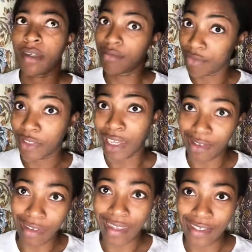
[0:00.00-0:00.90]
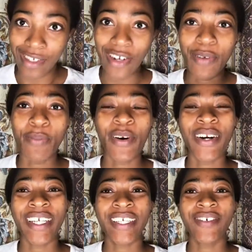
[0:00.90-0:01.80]
we can't answer,
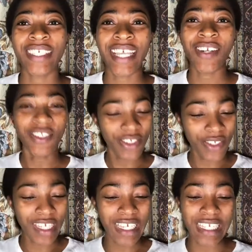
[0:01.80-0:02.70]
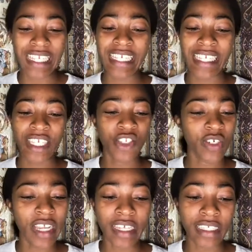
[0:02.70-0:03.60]
but he was like, who do you think is easily
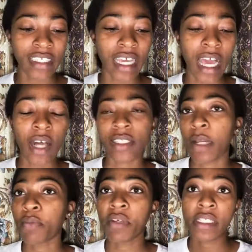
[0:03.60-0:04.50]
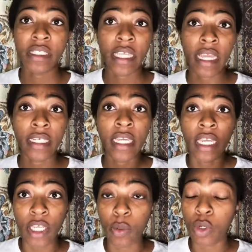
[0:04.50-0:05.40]
triggered in the house? And Praise said
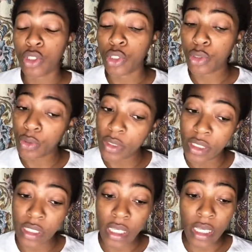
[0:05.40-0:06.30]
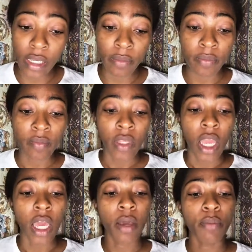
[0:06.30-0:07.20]
it was Lucy.
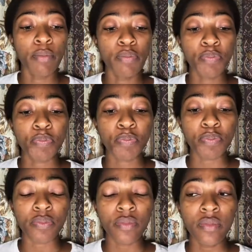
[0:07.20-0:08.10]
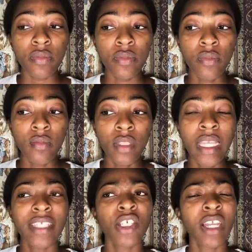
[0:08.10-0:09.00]
Then
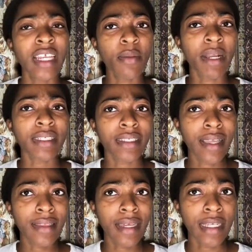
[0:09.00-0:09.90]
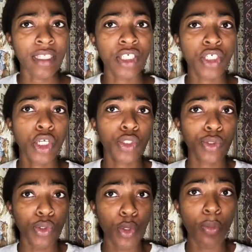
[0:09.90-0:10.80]
Tolani Bad said that she
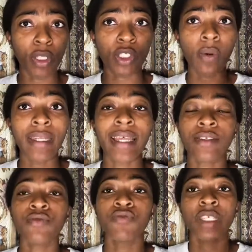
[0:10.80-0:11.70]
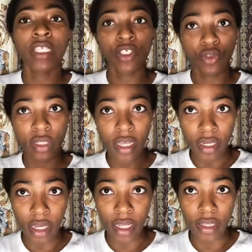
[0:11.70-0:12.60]
doesn't know, but someone that really
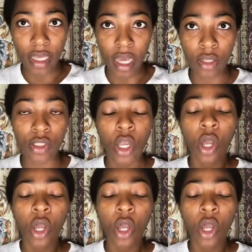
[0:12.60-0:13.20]
triggered her in the house